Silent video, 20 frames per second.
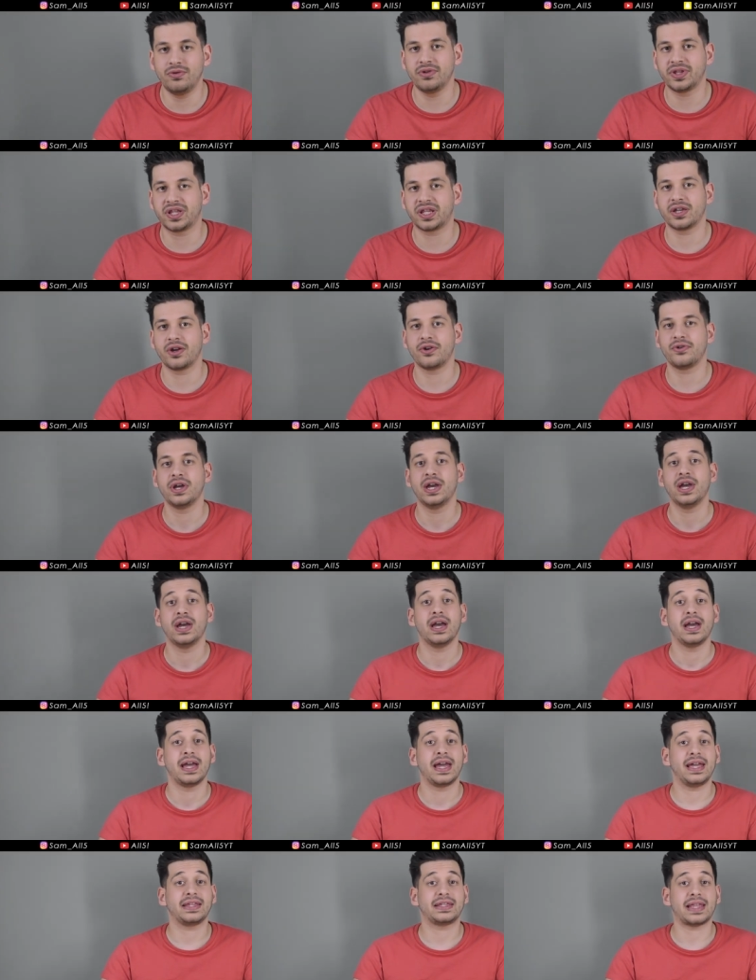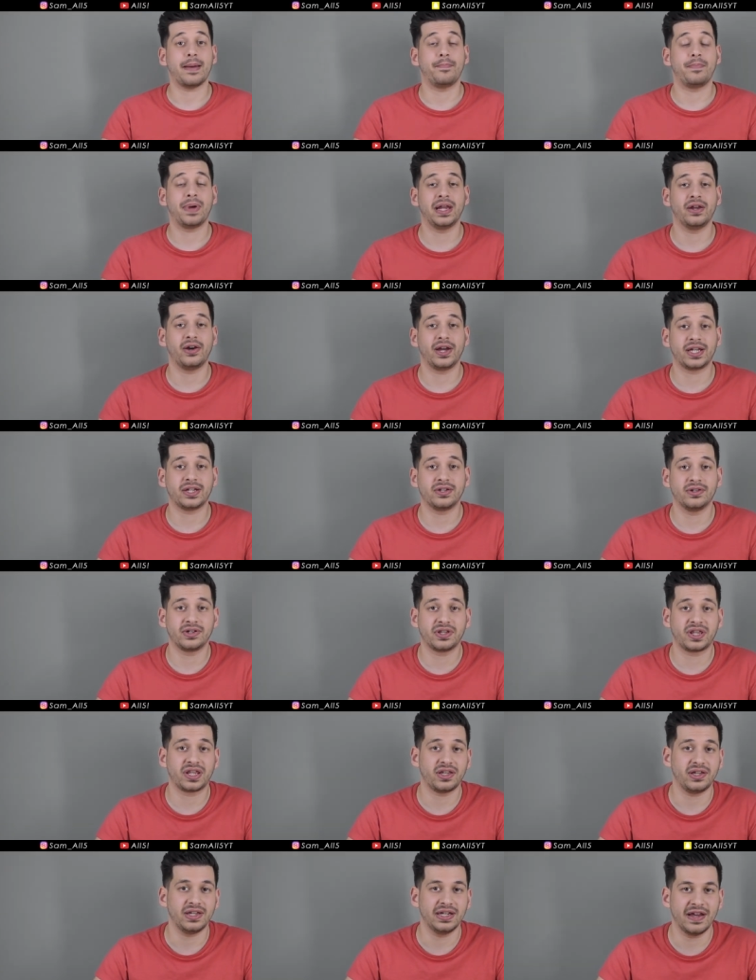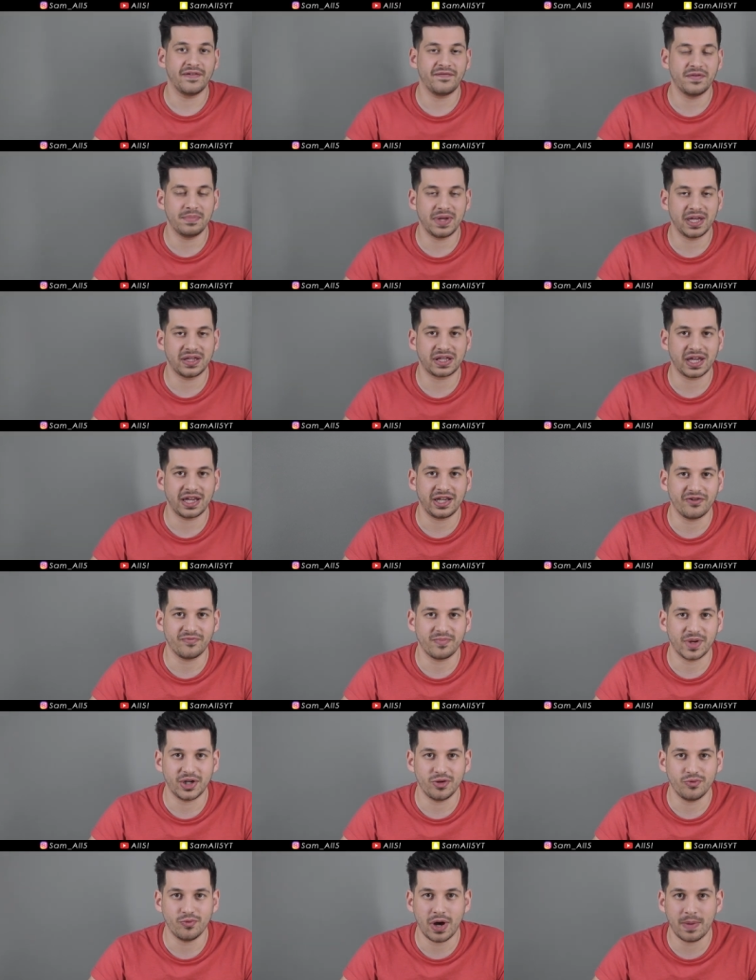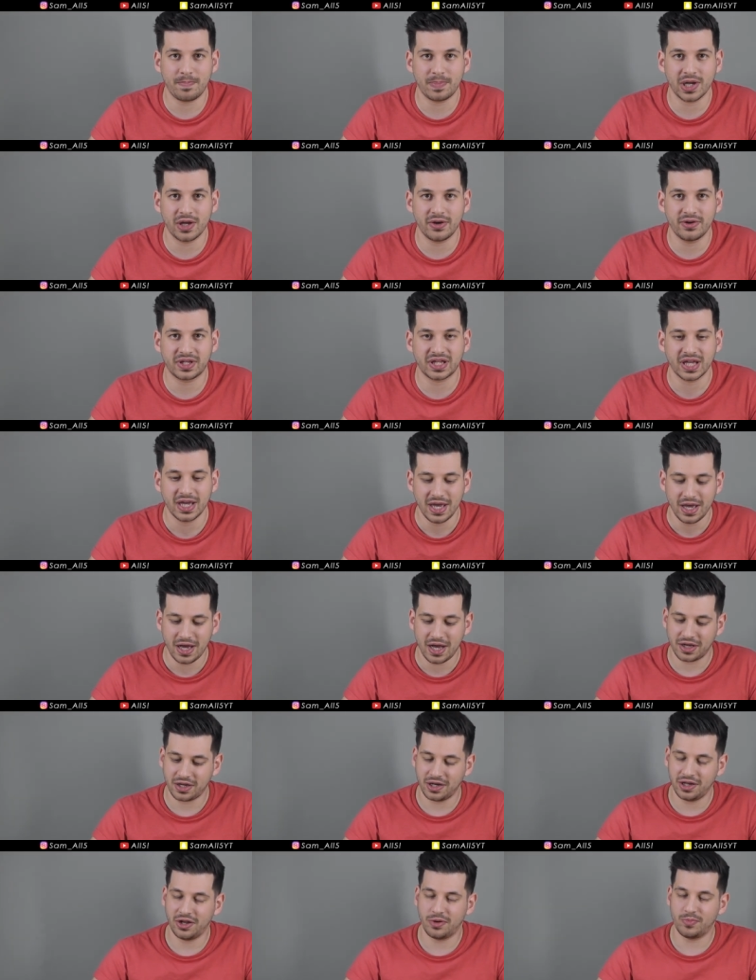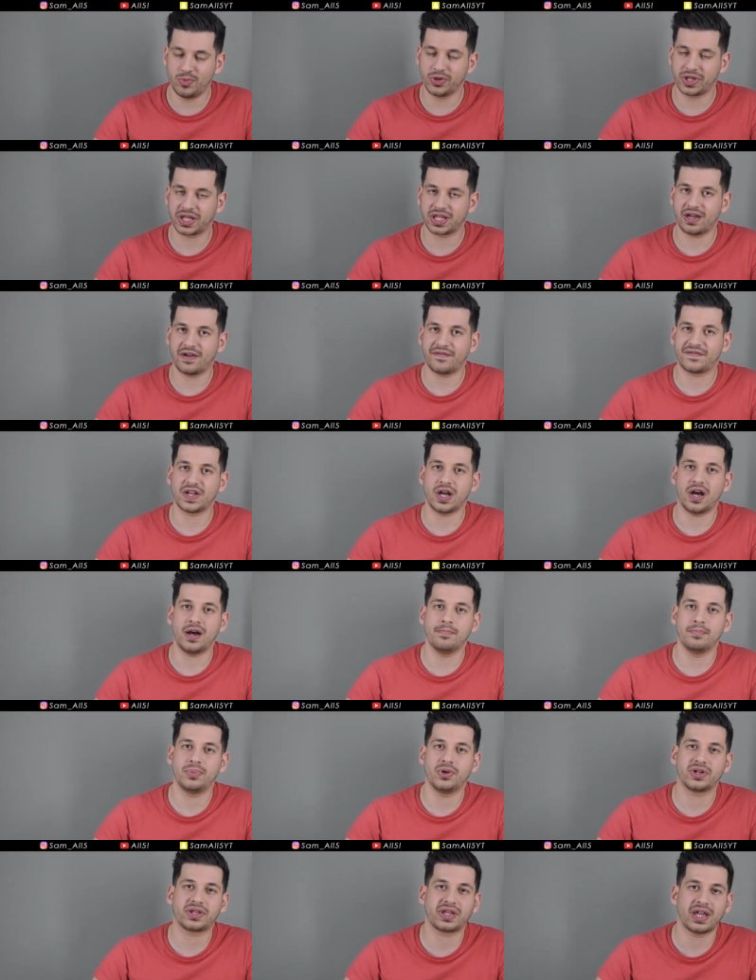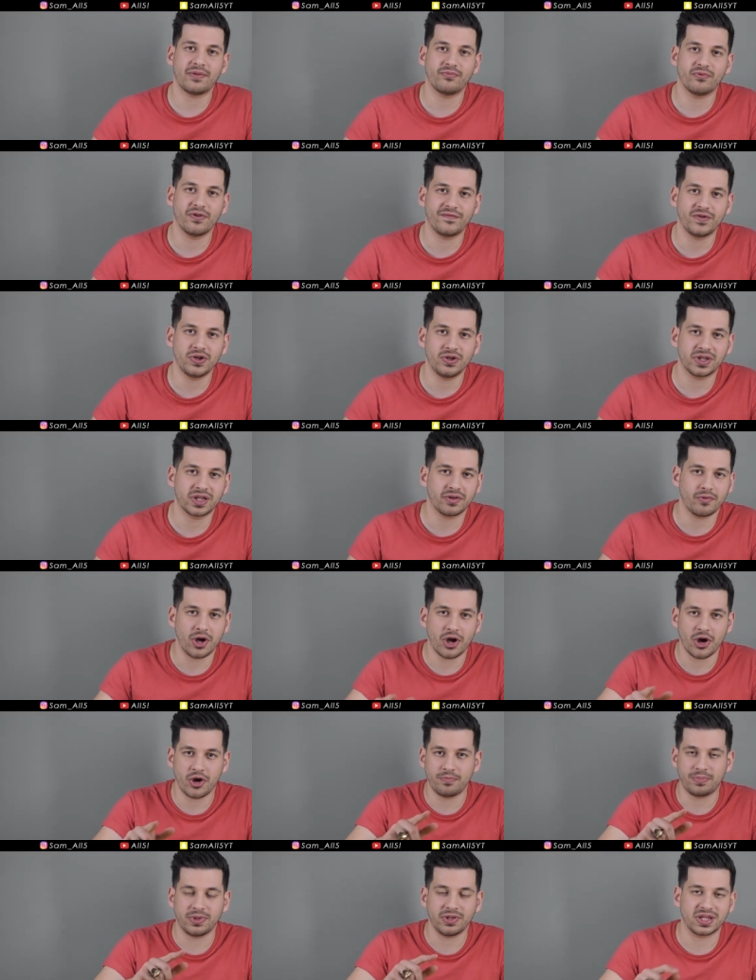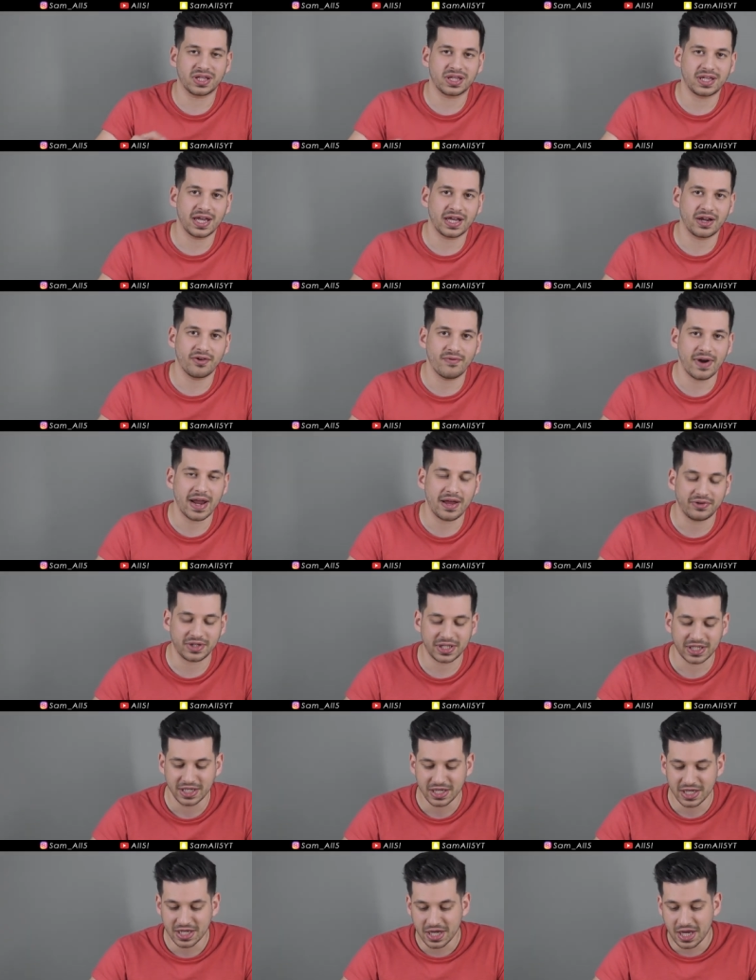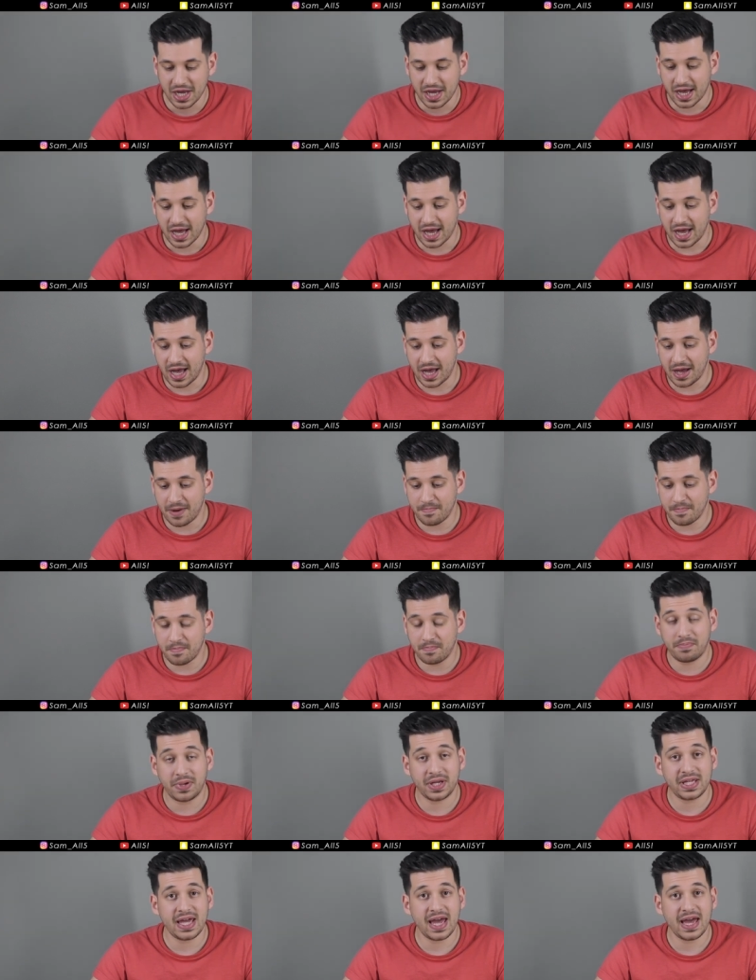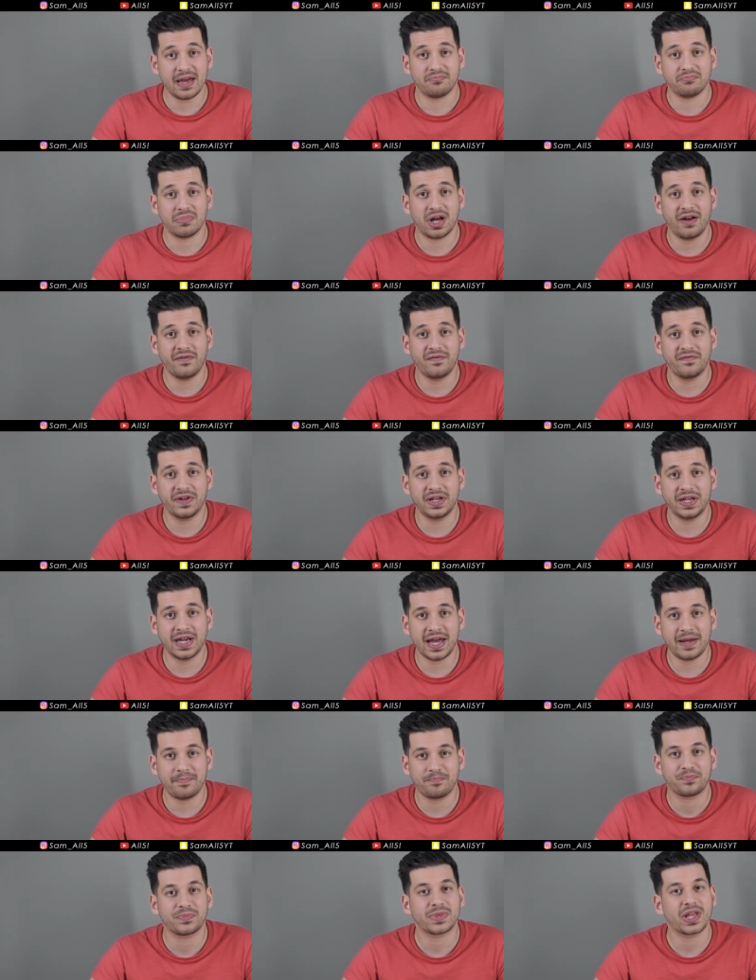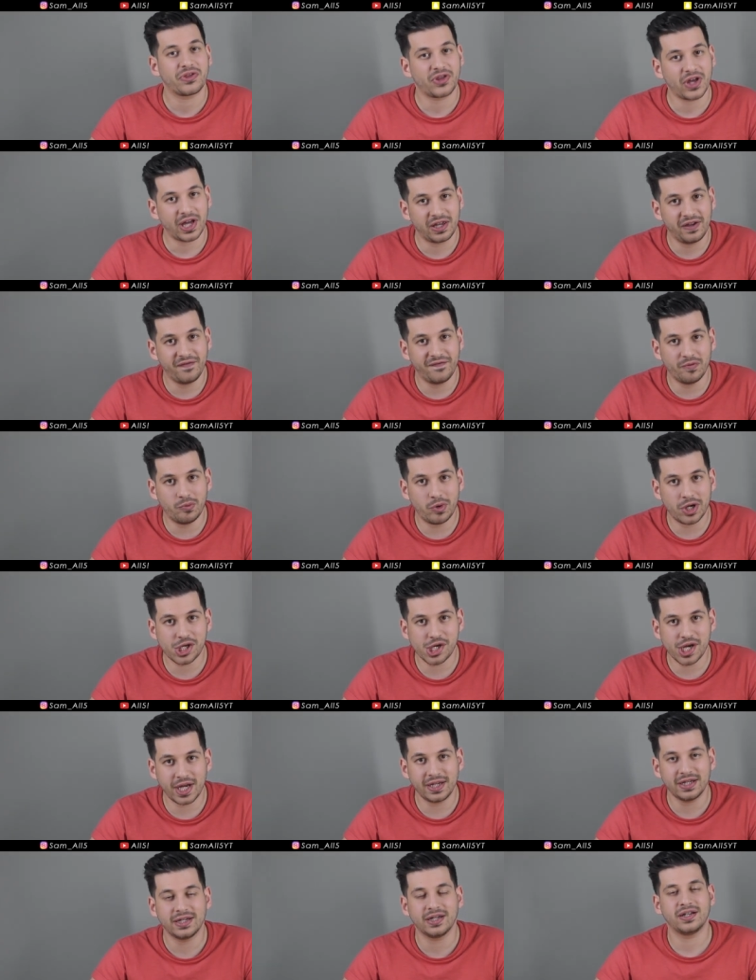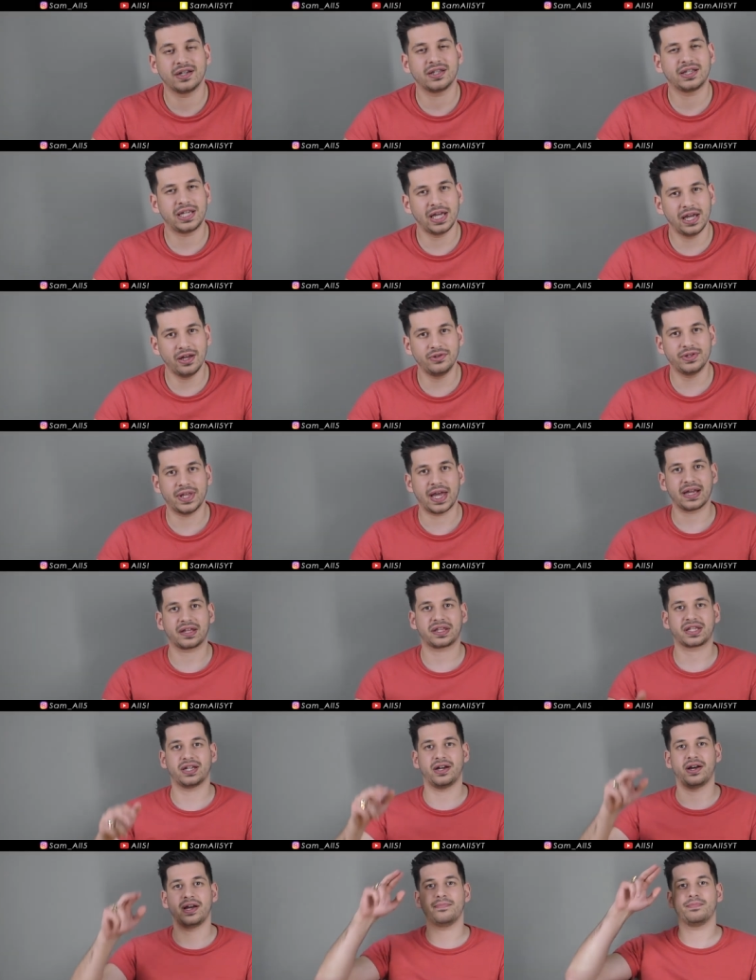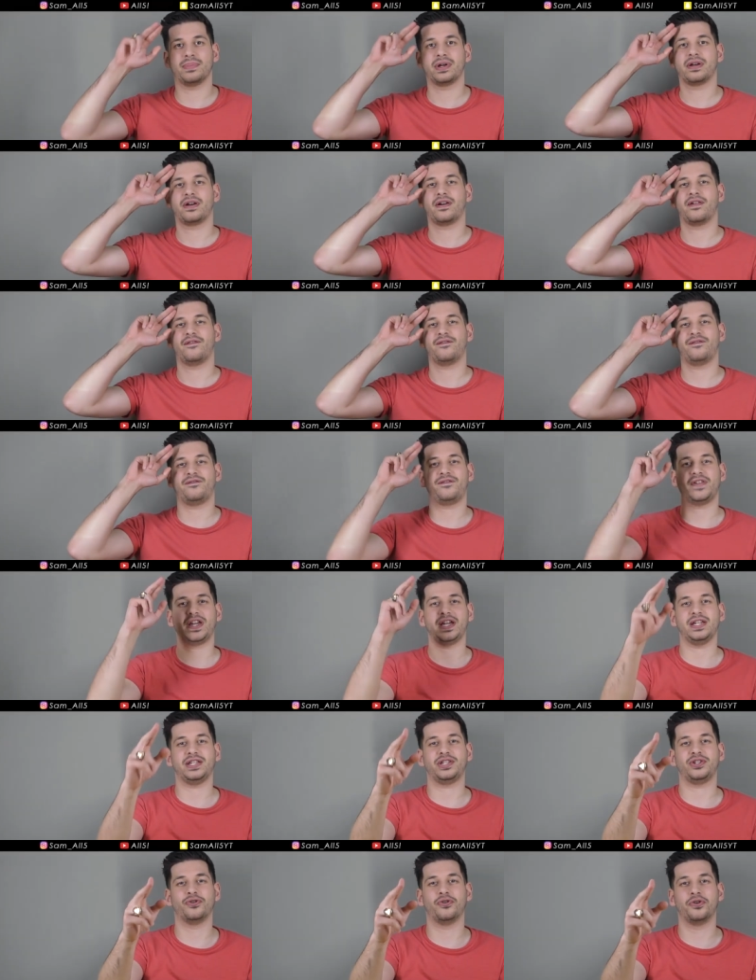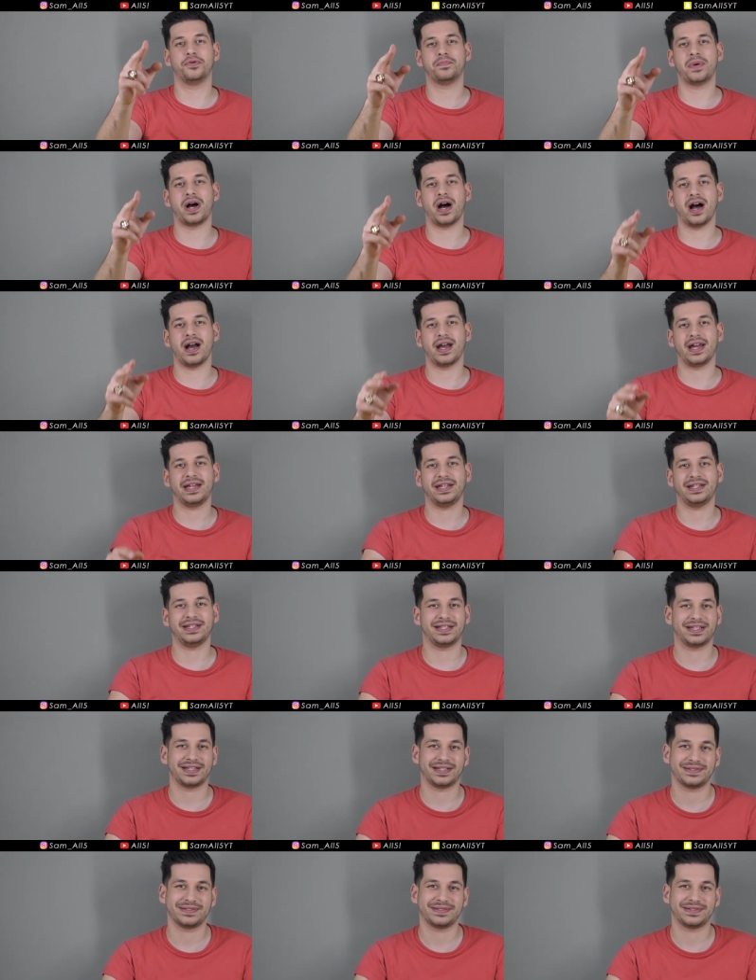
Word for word: Also, hit that bell icon so you never miss any of my new uploads. I got a lot more stuff to unbox and review, so I hope you stick around. Um, but yeah, other than that, thank you for watching, and until next time, feed your mind.